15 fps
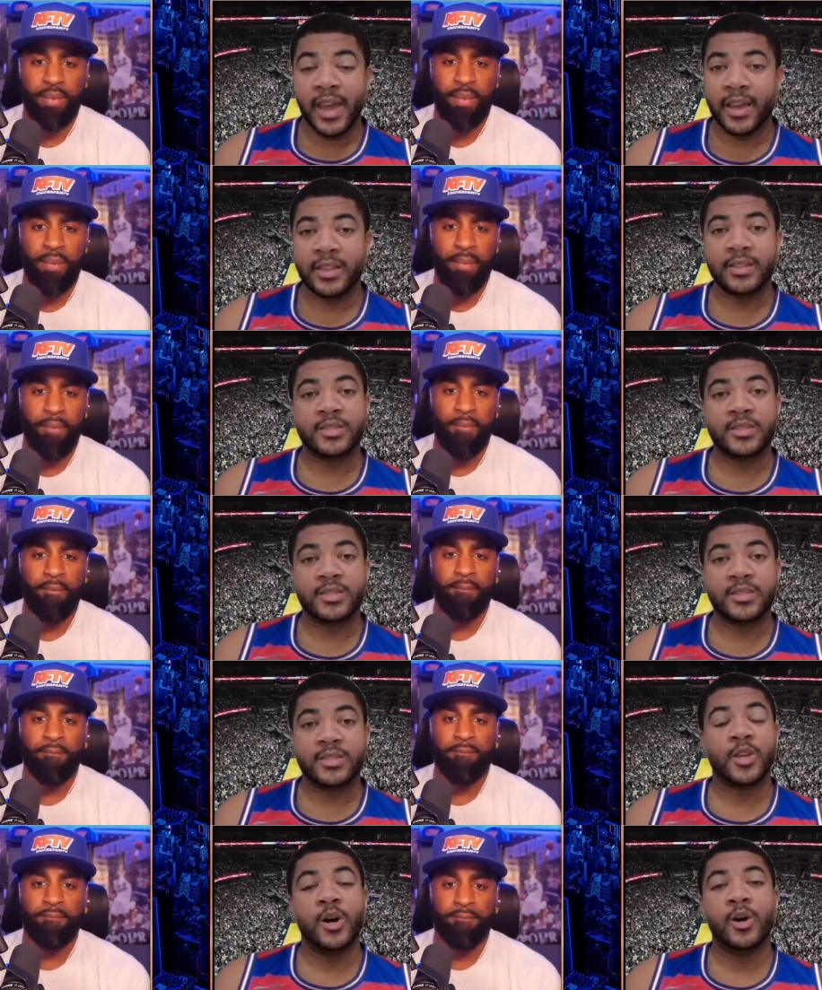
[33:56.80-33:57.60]
Speaker 1: so
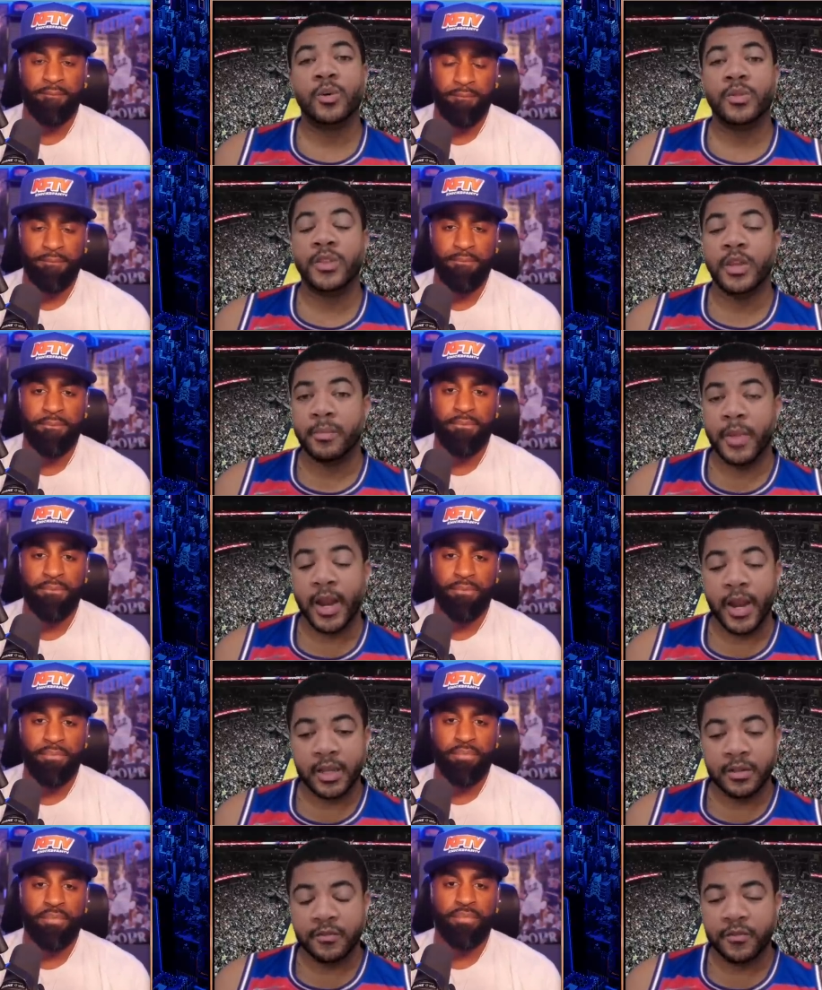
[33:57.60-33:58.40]
the American
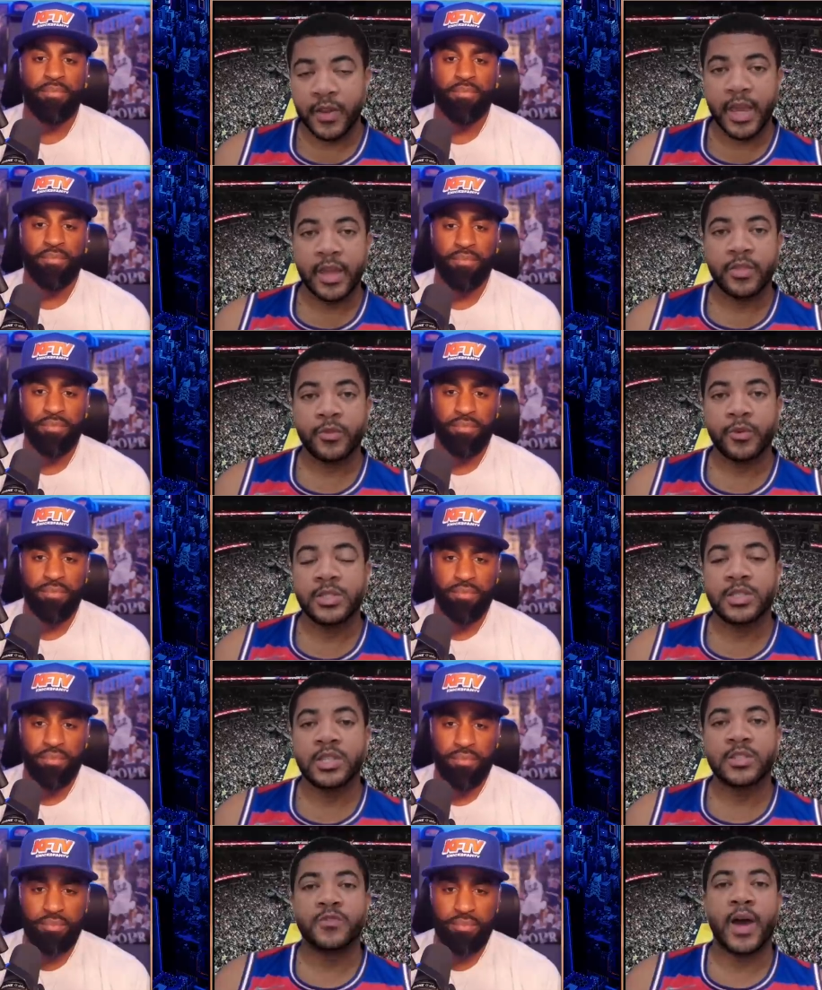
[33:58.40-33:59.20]
Fan
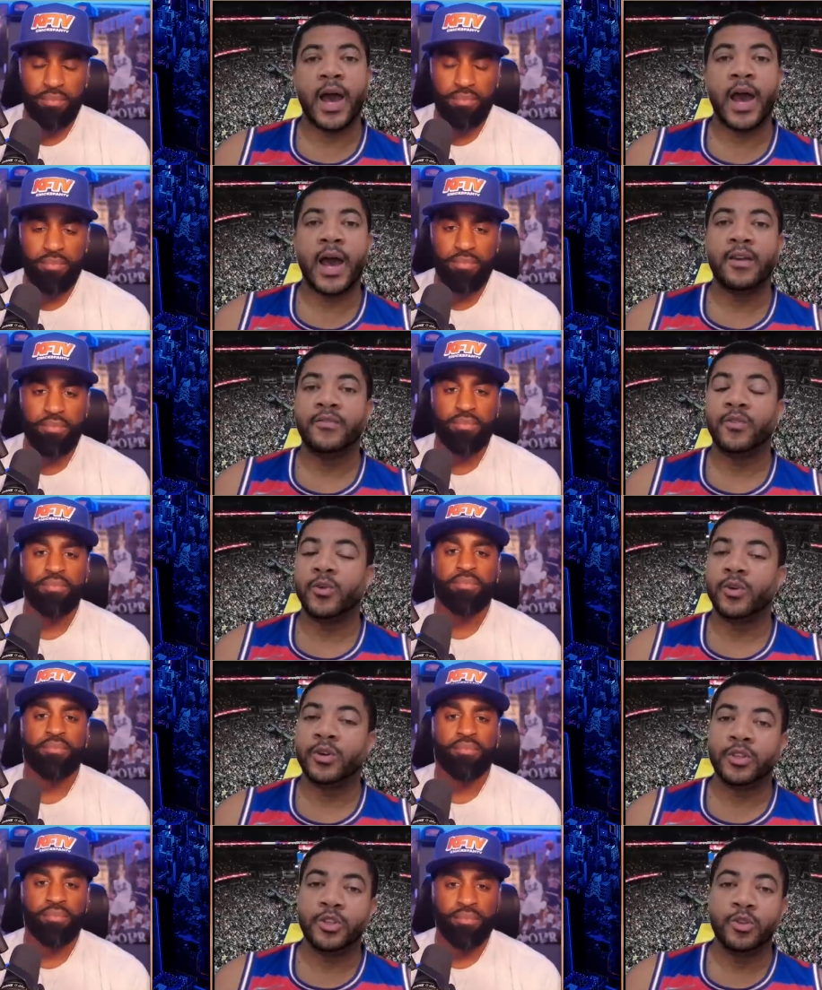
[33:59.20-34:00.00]
365 on
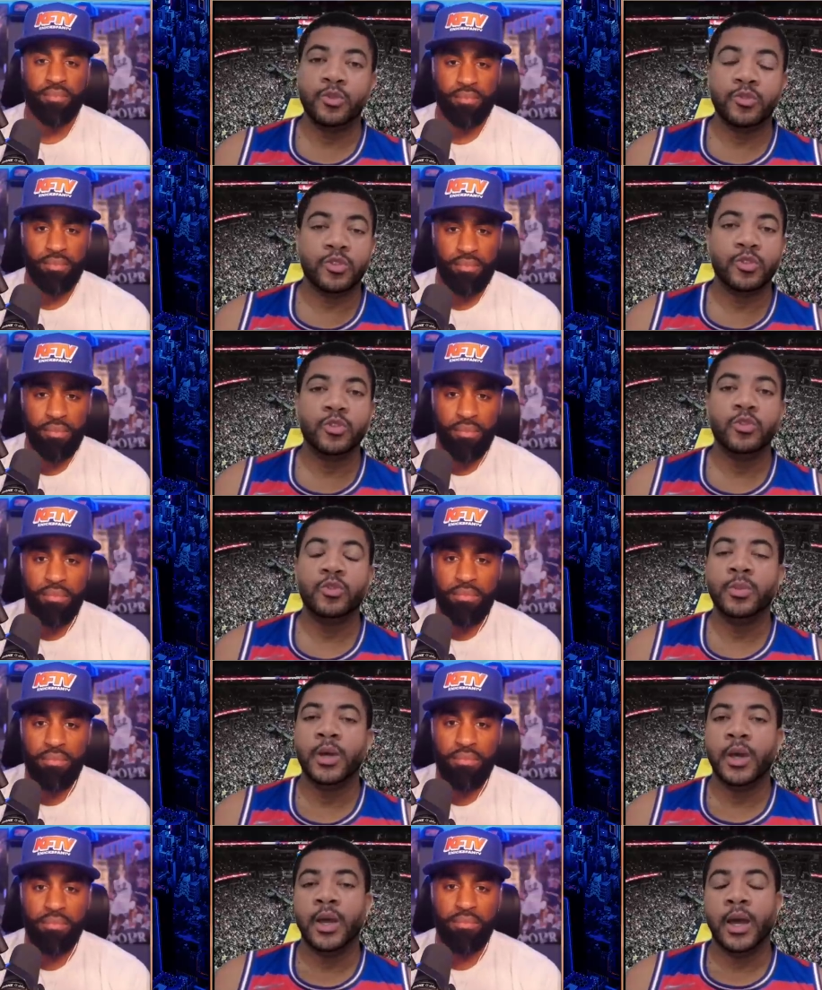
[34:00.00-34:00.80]
YouTube.
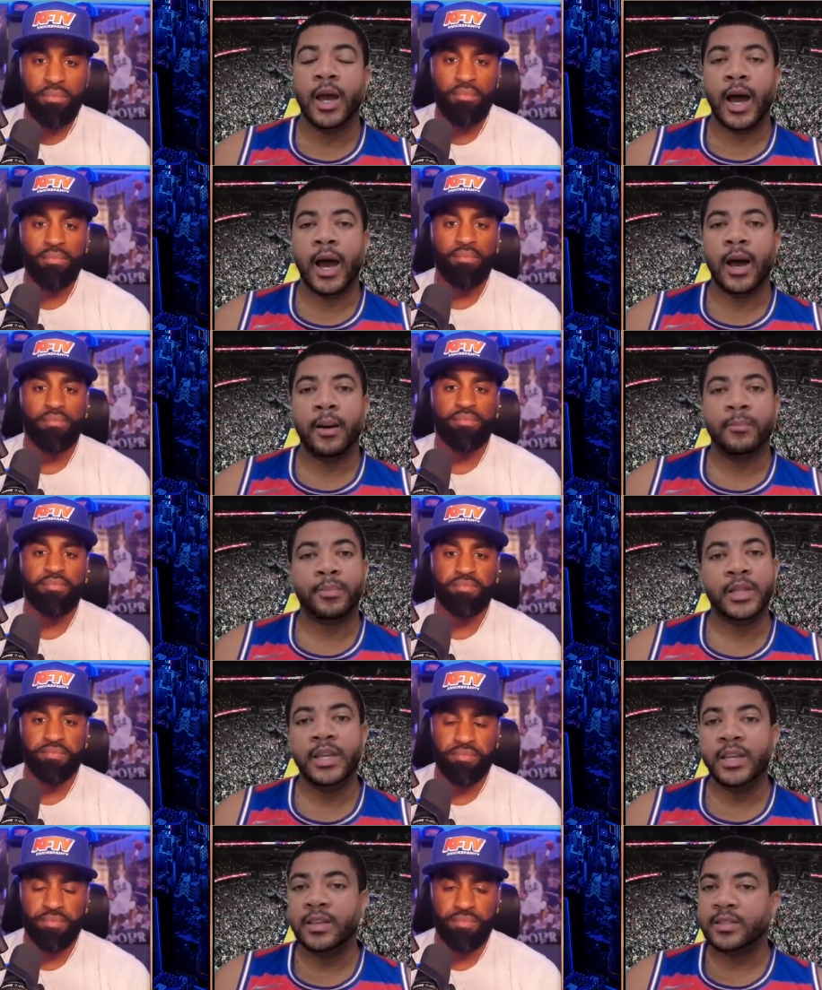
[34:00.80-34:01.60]
Um,
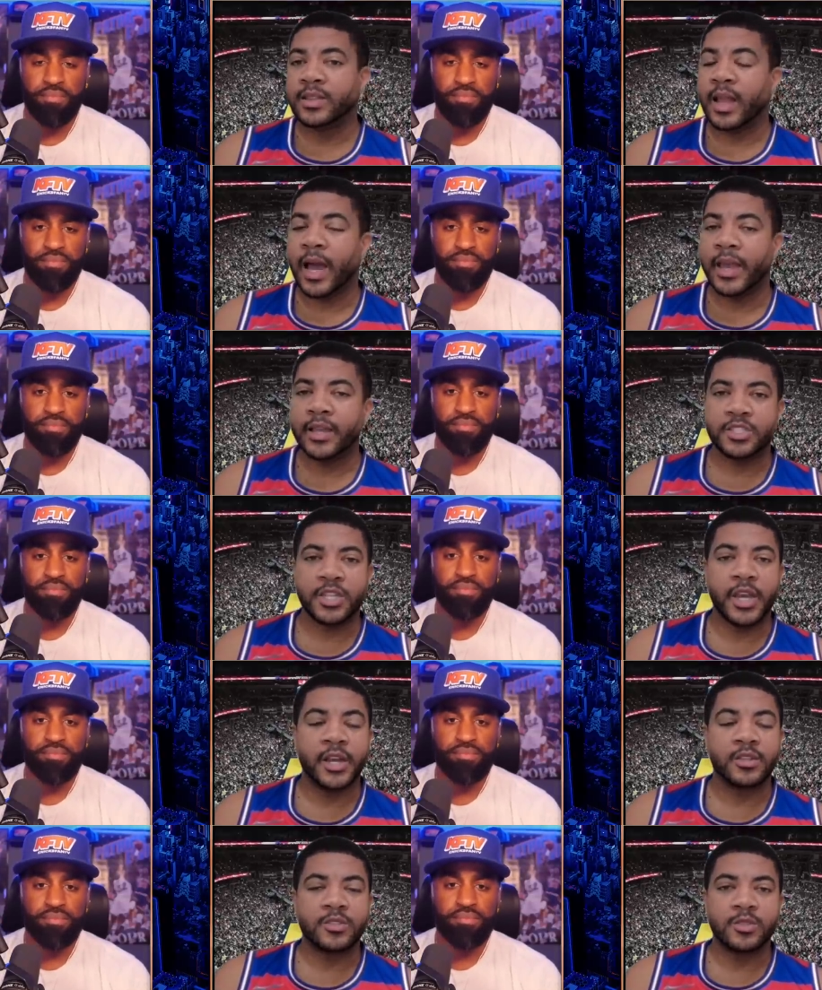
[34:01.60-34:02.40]
please like, share,
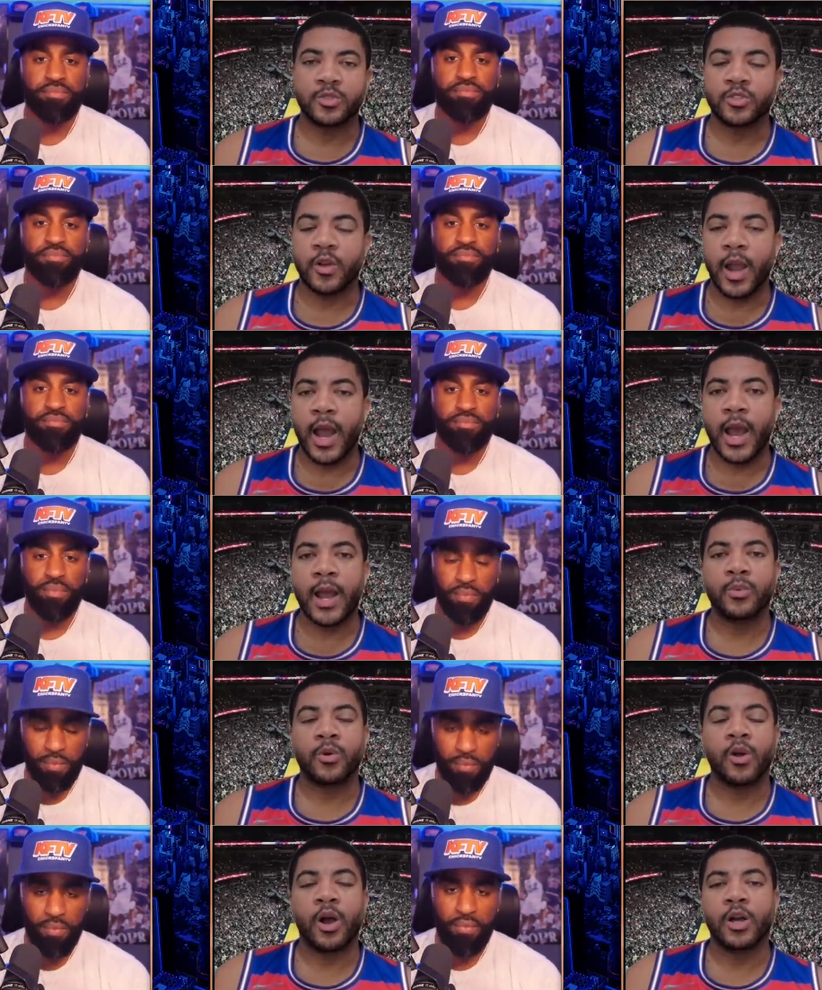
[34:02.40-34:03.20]
subscribe. We're
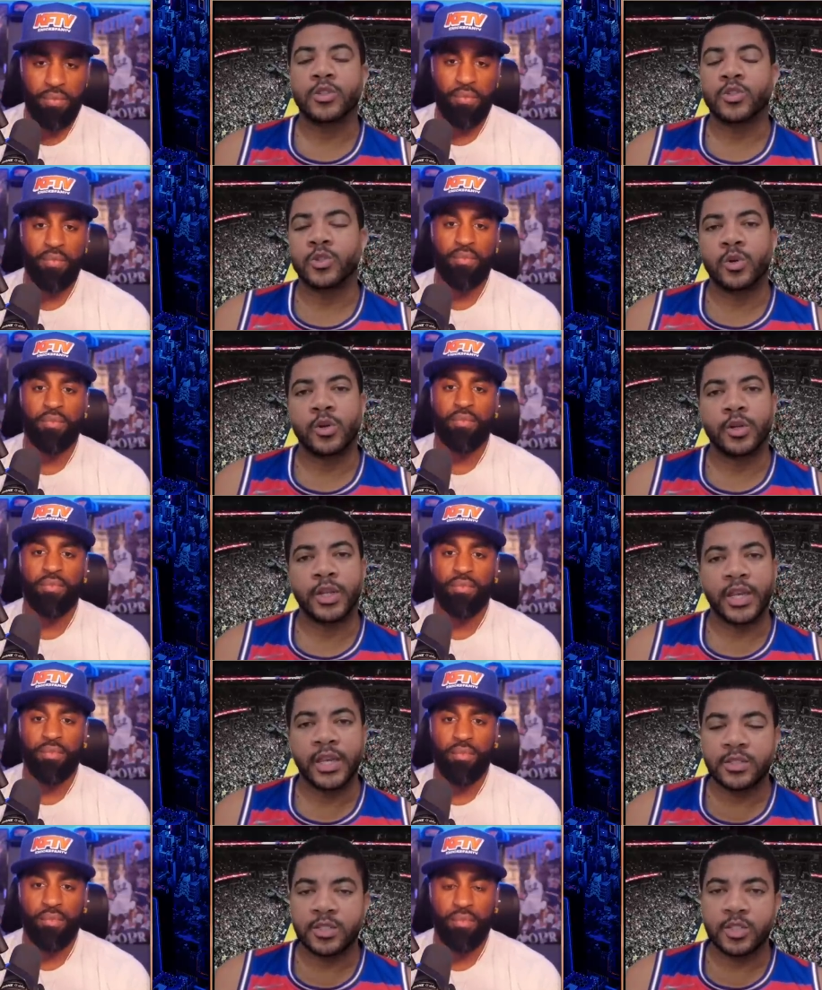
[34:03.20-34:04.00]
also on
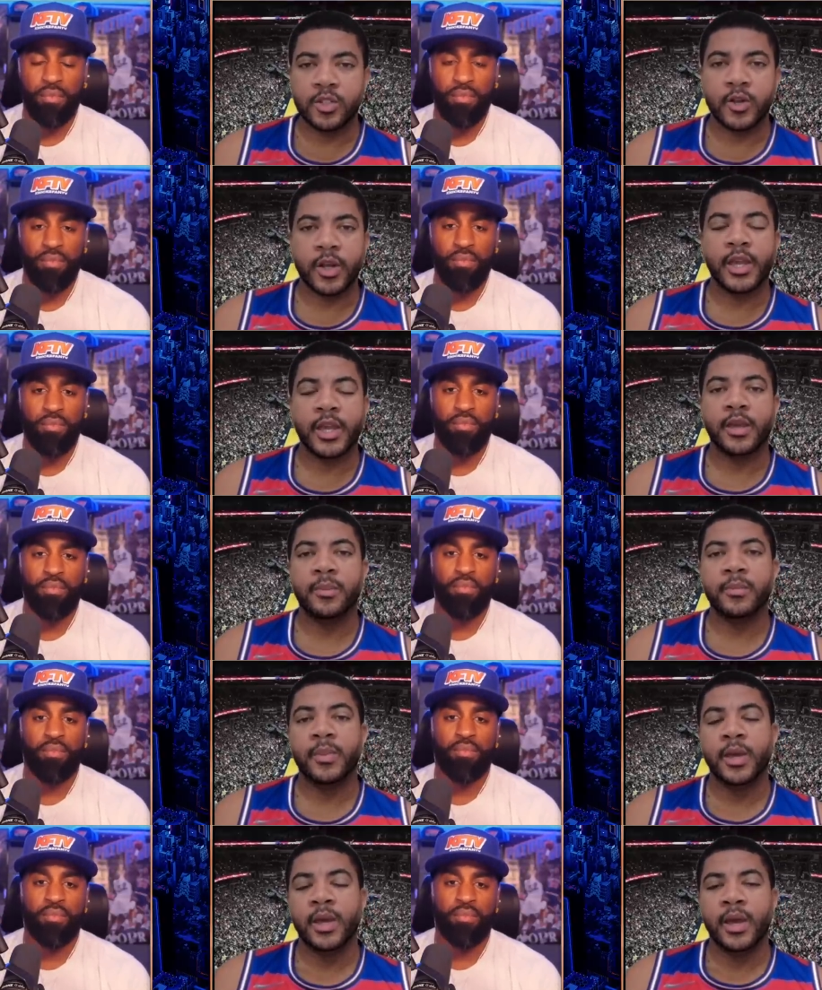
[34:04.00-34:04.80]
Instagram.
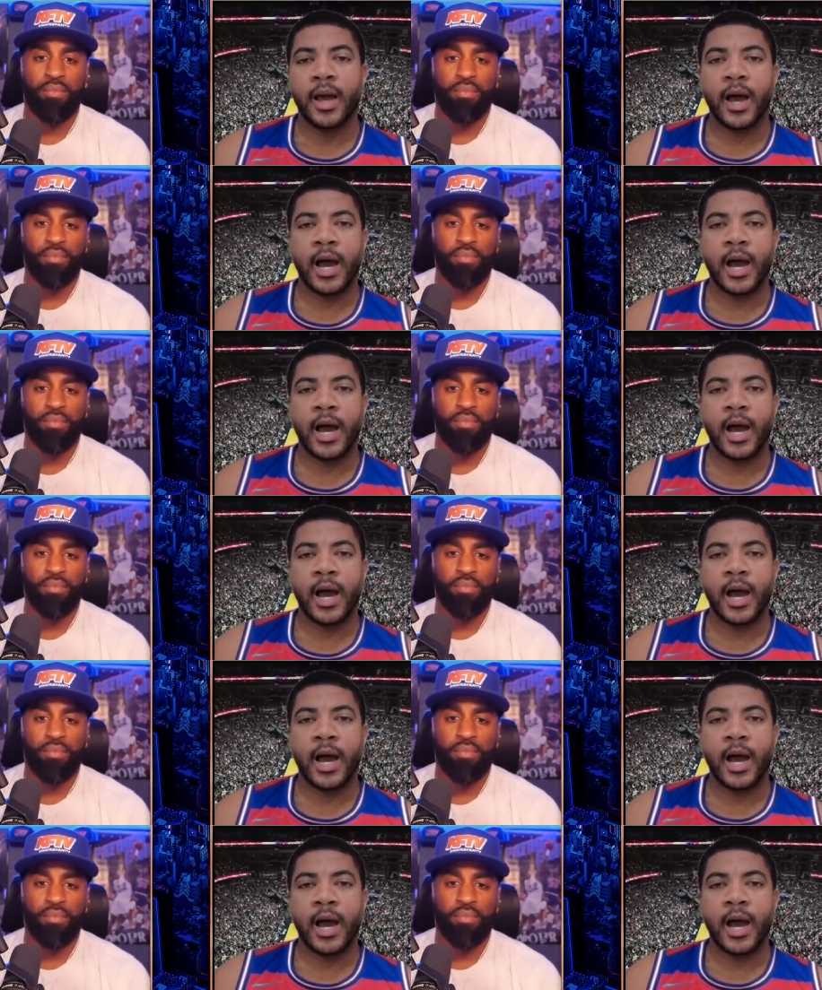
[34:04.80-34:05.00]
Um,